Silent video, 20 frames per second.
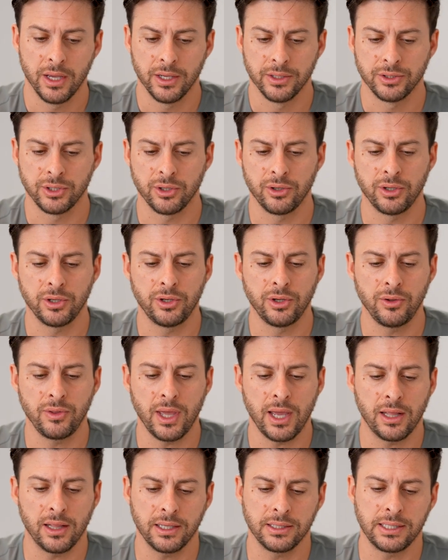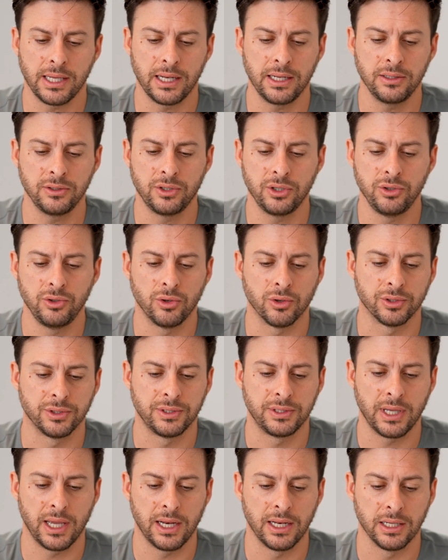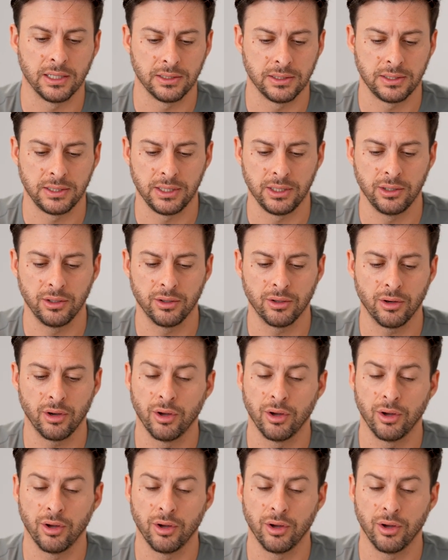So to do that, let's head into your settings here